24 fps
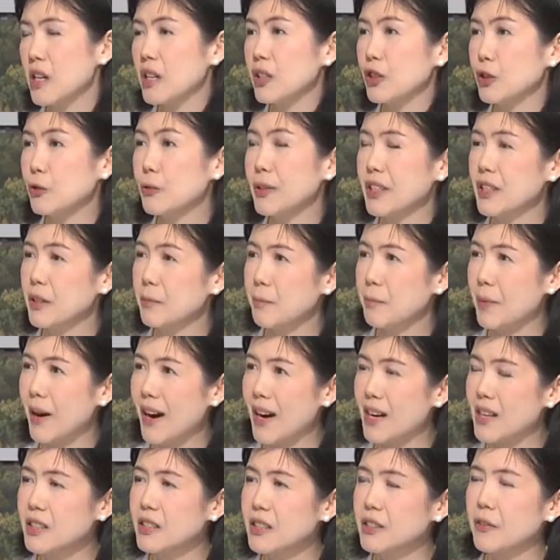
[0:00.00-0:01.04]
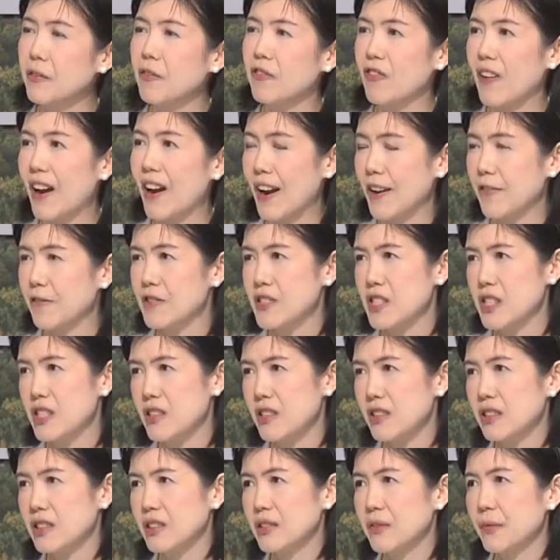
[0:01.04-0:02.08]
during the past 5
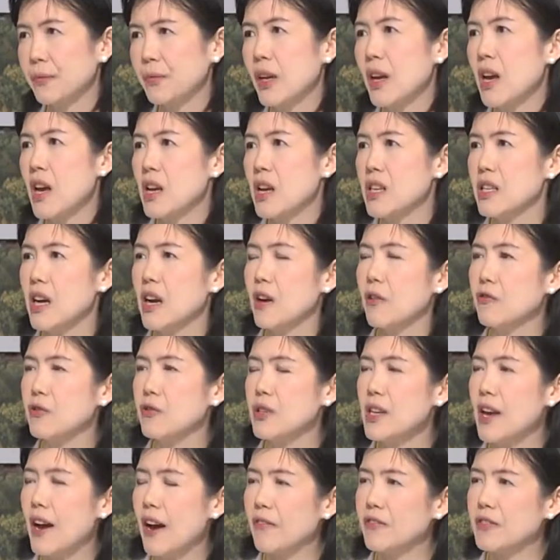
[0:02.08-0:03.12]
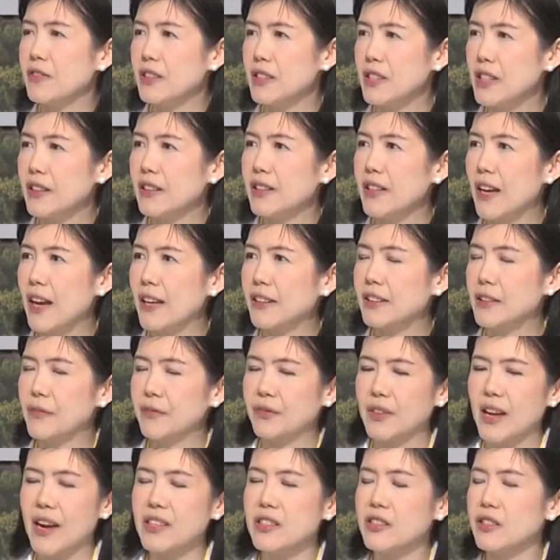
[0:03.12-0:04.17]
years, we have seen that
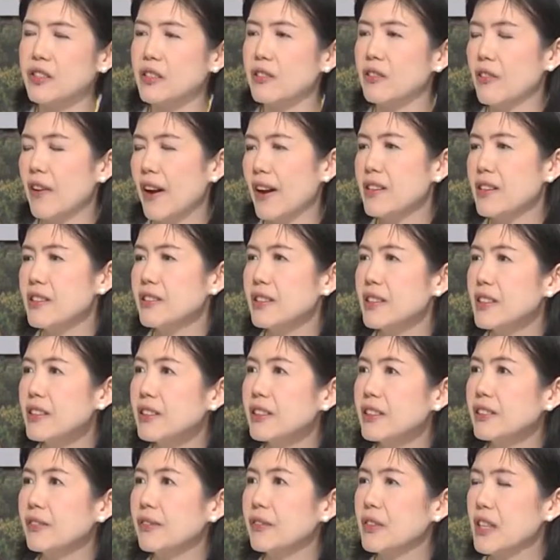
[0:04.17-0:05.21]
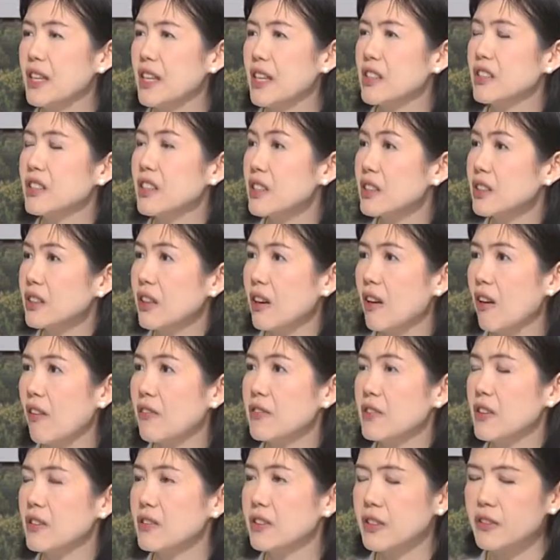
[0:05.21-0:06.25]
there is a rising cases of
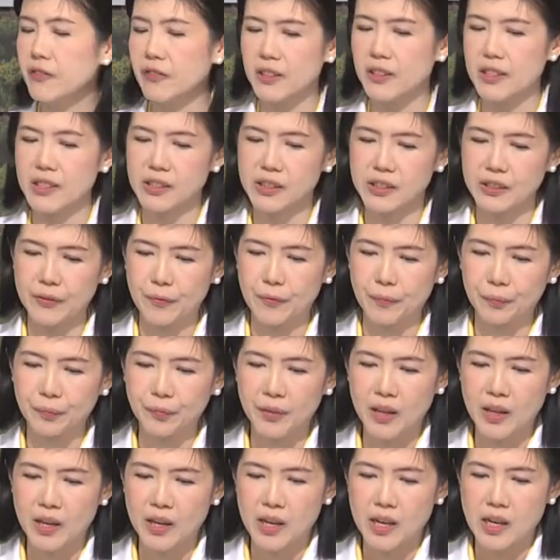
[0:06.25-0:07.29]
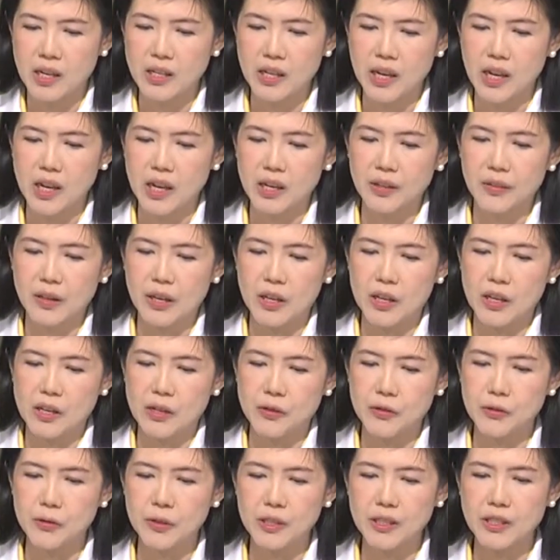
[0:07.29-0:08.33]
syphilis. Yeah,
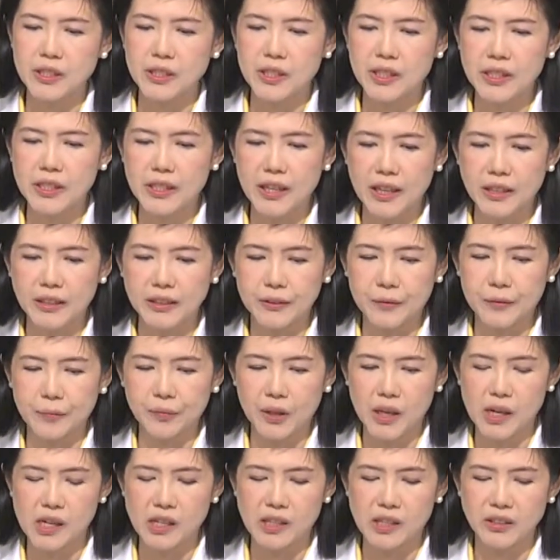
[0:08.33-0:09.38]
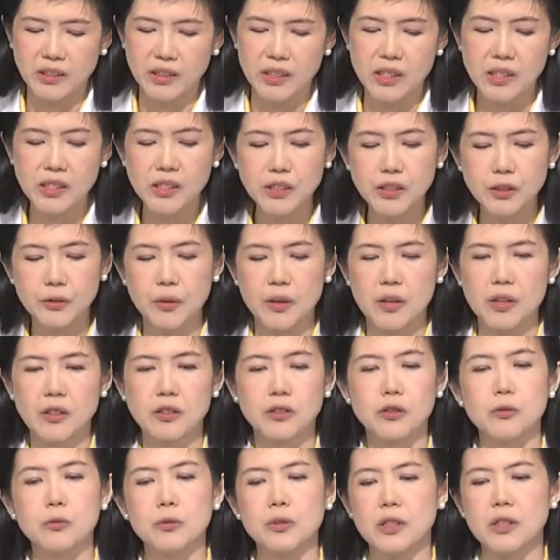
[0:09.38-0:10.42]
you can see that since
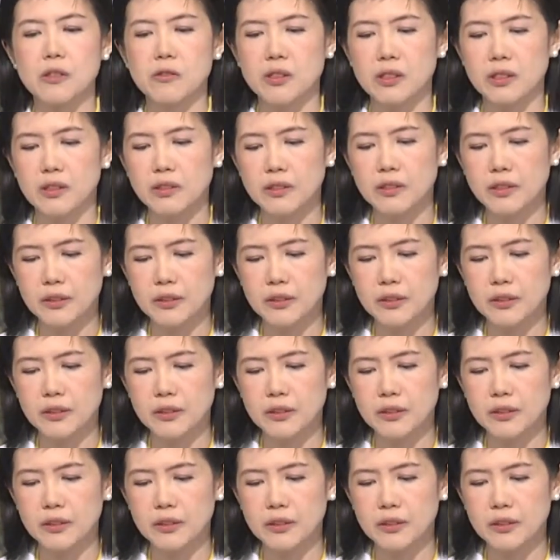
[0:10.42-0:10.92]
2014